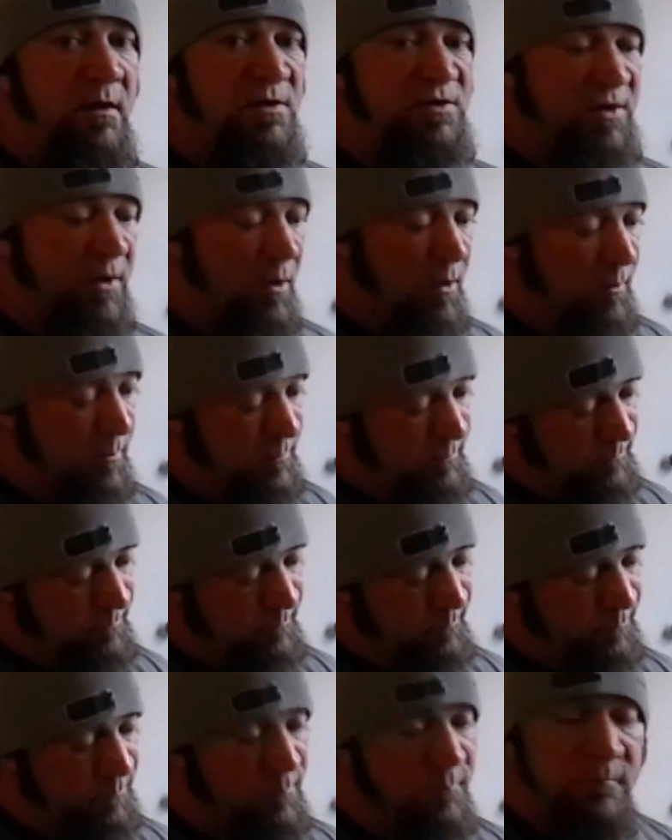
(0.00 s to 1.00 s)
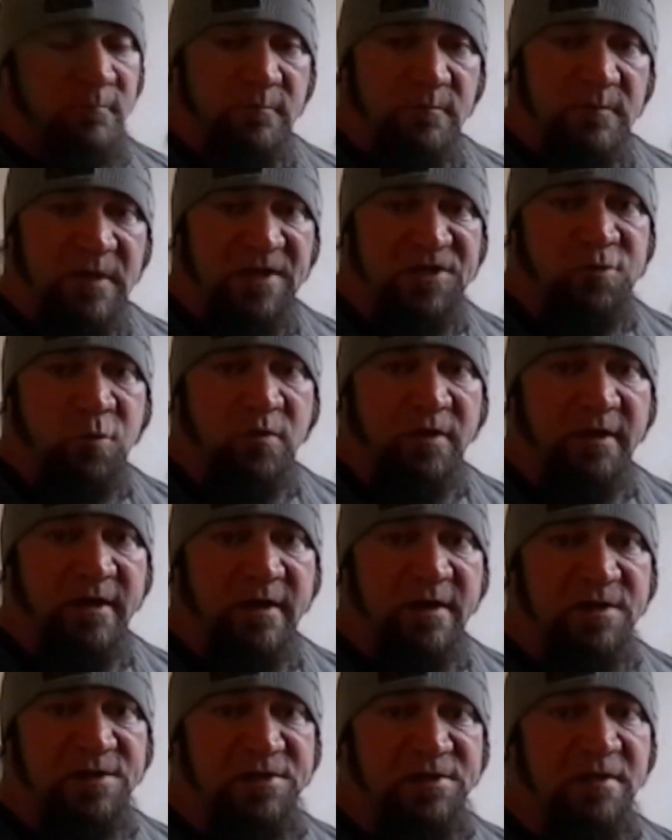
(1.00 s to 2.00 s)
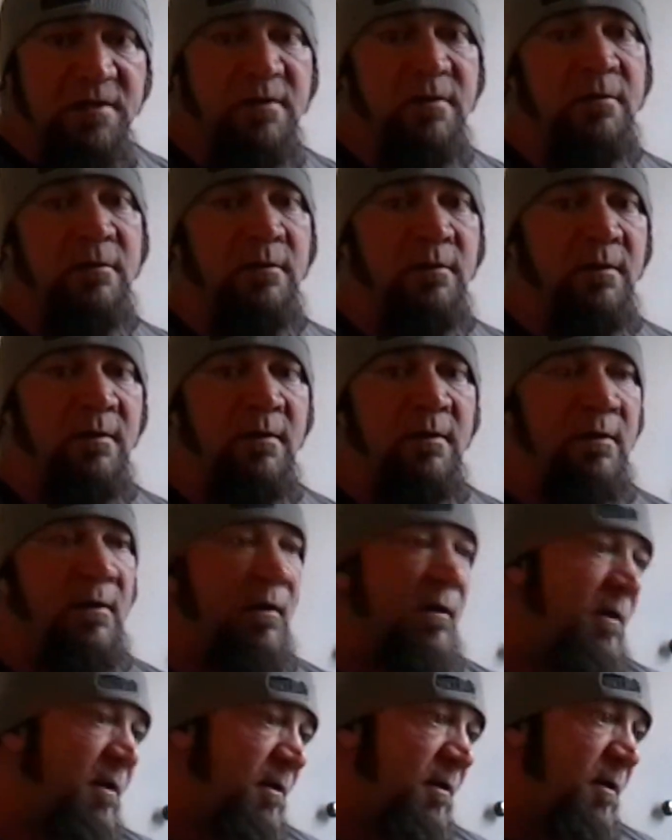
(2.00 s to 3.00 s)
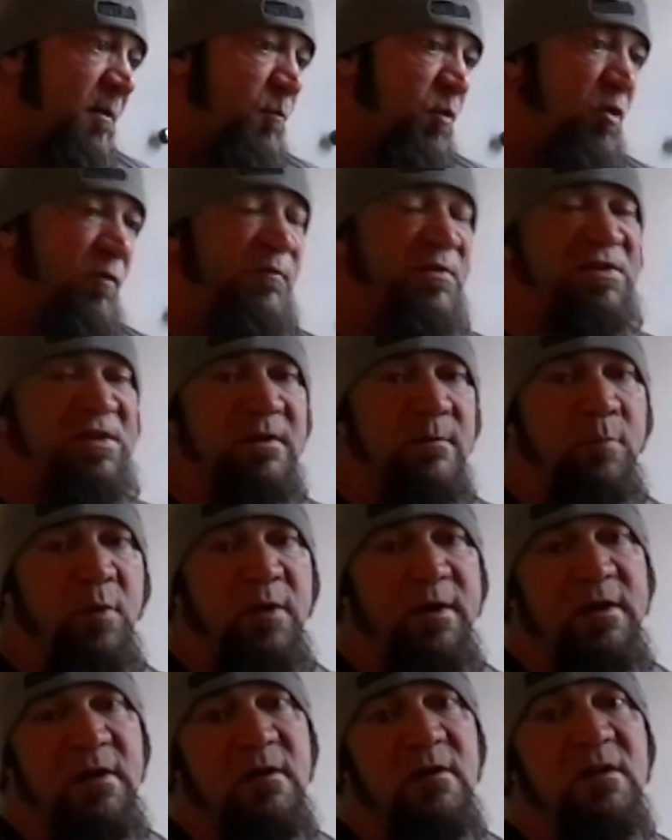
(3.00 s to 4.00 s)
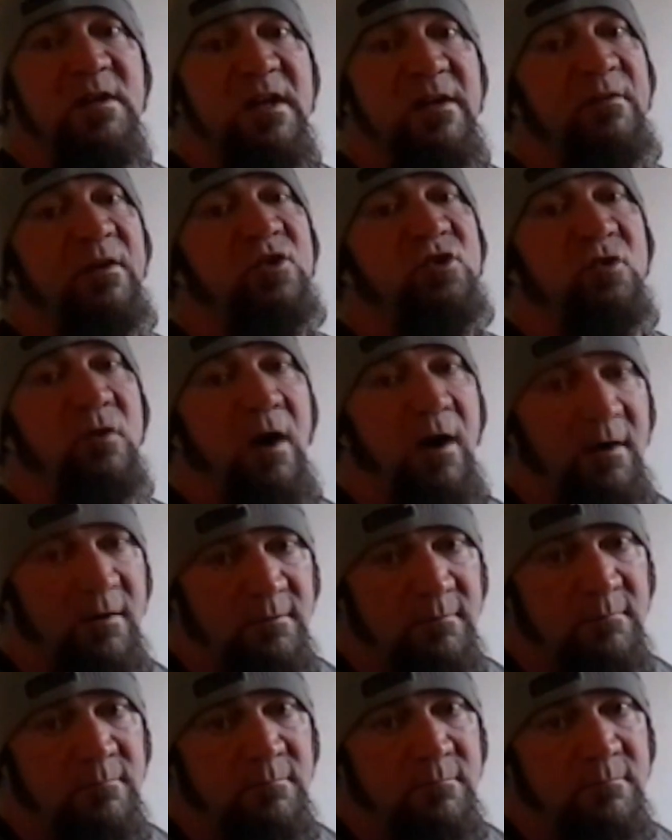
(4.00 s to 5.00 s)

So that's what it is. Proof is in the pudding. Give it a try.